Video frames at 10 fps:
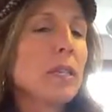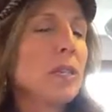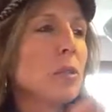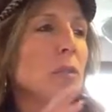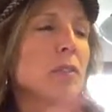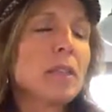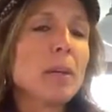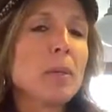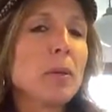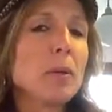kids who have set
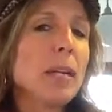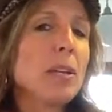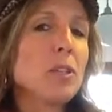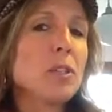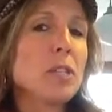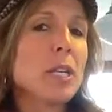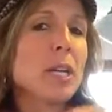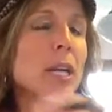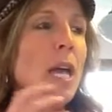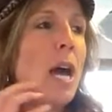up their own
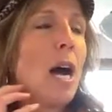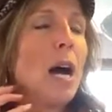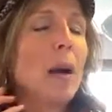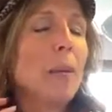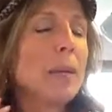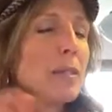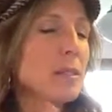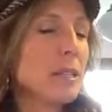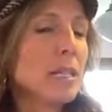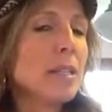agency because
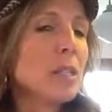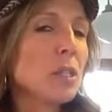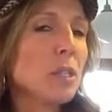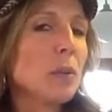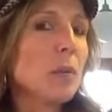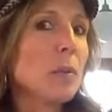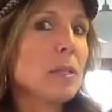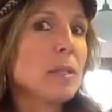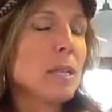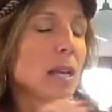the kids are the only
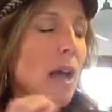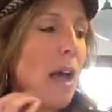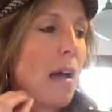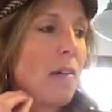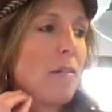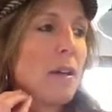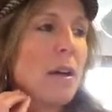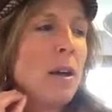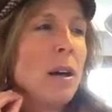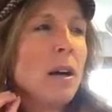ones that have
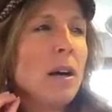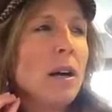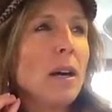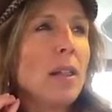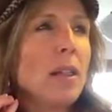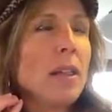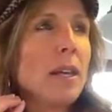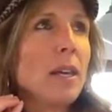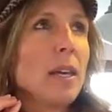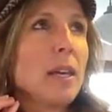
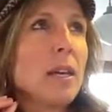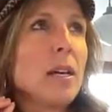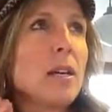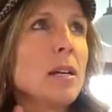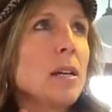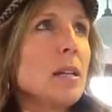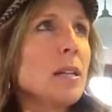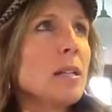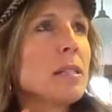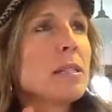the
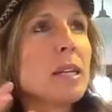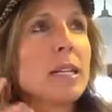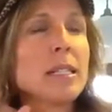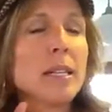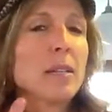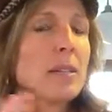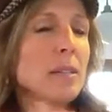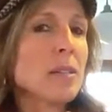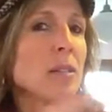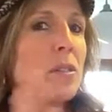sight and the
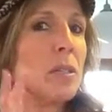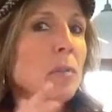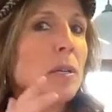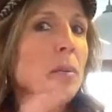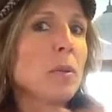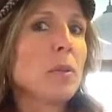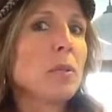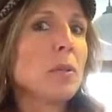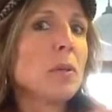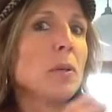senses to be able
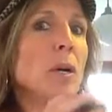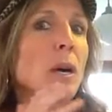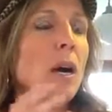to